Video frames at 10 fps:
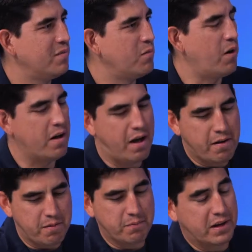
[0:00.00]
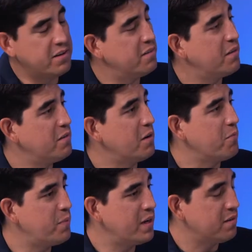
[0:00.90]
Well, I'm glad,
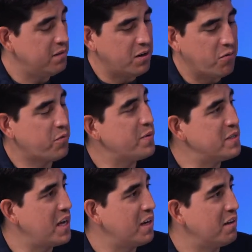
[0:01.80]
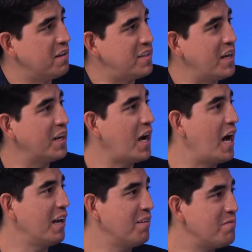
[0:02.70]
being from a data
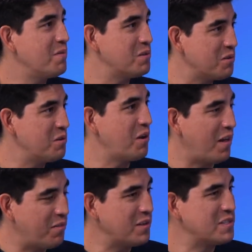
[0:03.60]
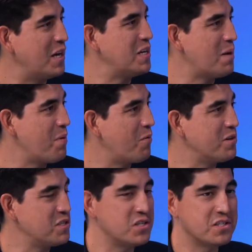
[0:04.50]
guy, you had things lined up. It
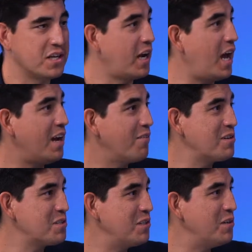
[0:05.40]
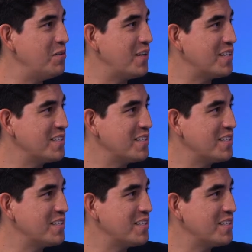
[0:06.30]
wasn't just like, hey, we're just going to do this.